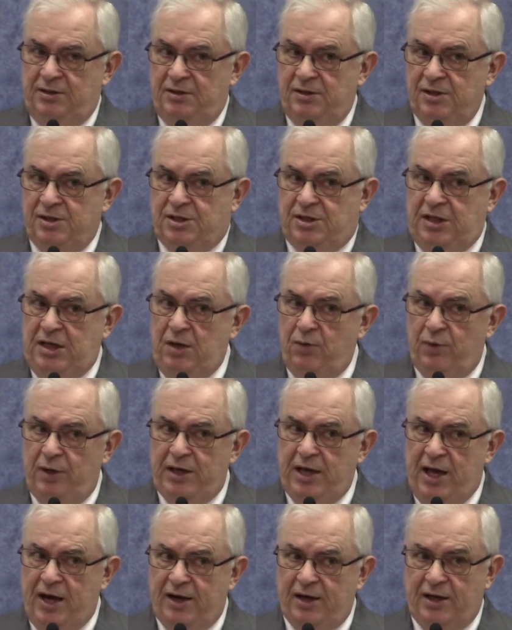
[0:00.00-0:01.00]
See
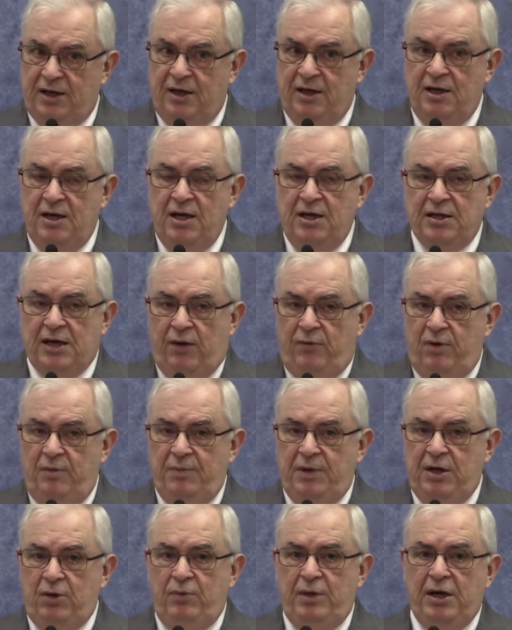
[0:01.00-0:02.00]
reality. That would
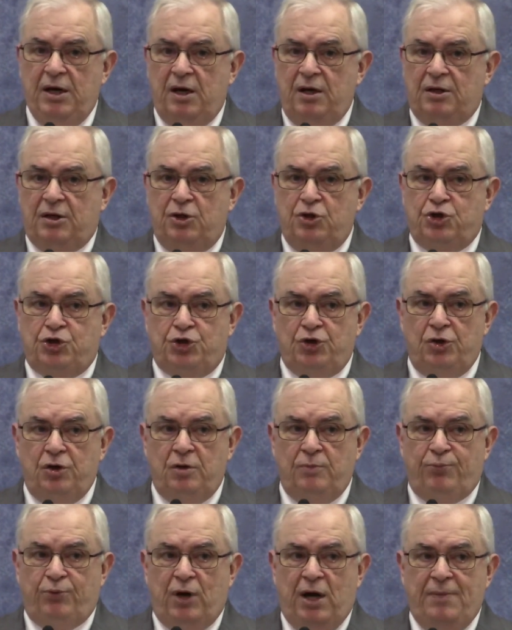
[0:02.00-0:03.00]
mean we aren't
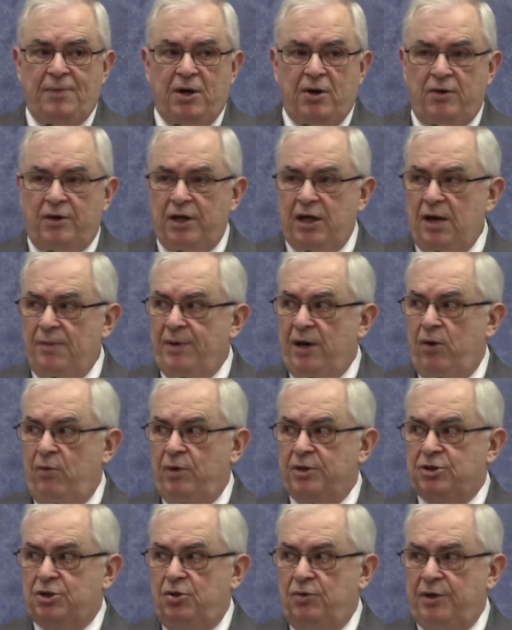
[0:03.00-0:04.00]
concerned primarily about
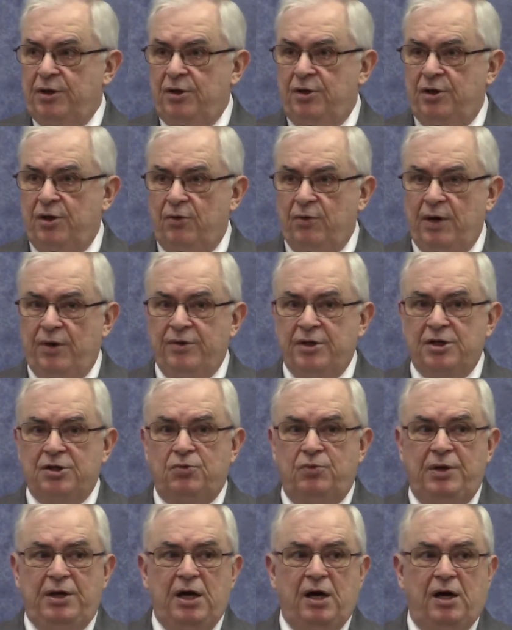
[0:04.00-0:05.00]
what's going on around us.
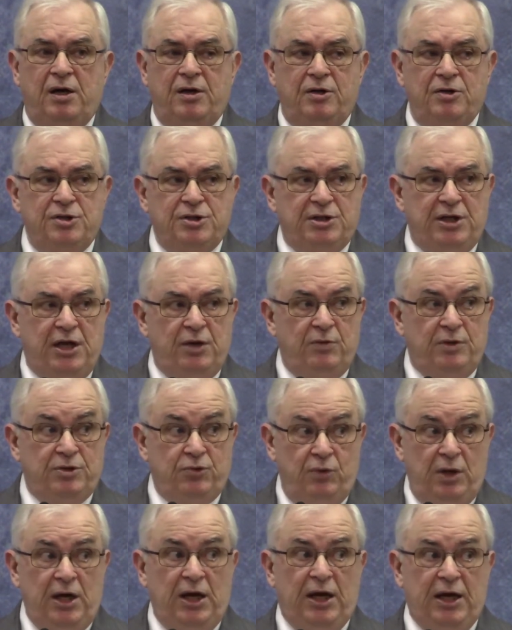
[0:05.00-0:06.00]
We understand what's
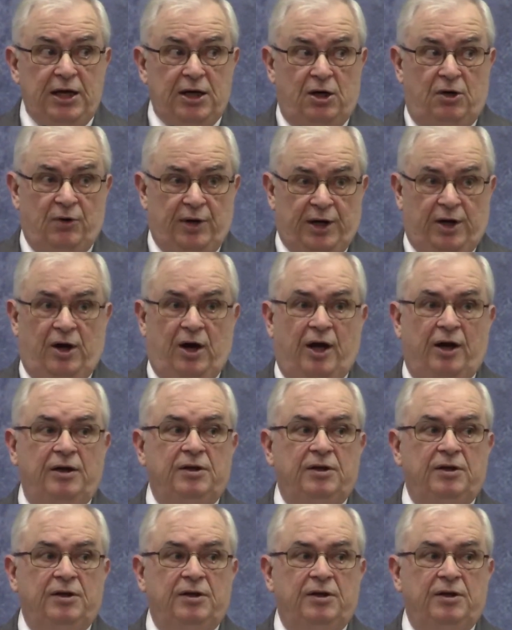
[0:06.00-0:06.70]
really going on.